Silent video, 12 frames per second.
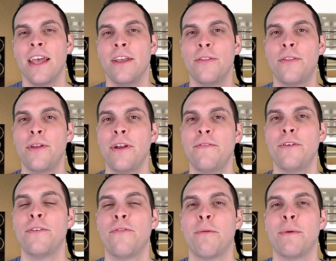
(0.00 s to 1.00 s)
The theory of
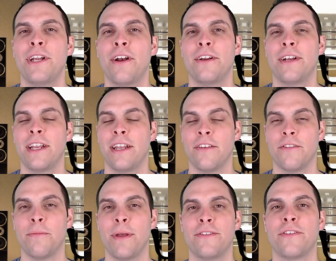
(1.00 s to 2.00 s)

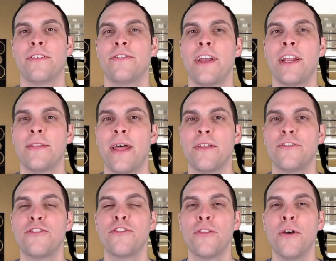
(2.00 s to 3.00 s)
uniformitarianism basically stated that
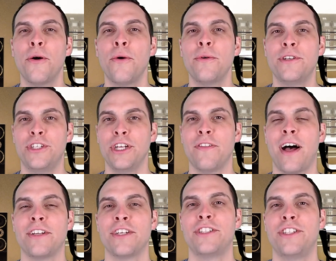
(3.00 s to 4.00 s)
slow
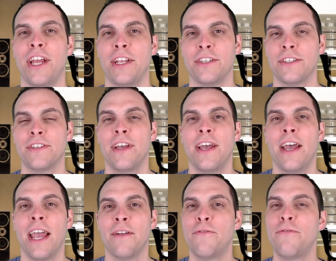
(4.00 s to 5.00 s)
geologic changes
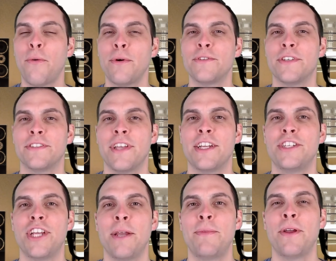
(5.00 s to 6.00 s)
and forces had
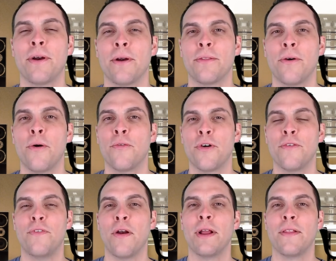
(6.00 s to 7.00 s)
shaped the Earth over a
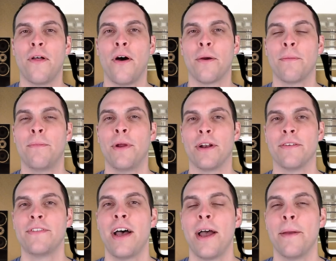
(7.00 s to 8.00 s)
very long period
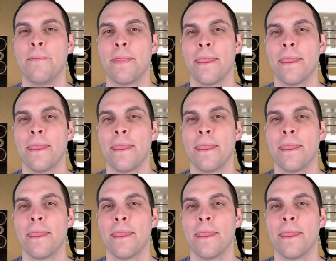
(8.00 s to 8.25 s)
of time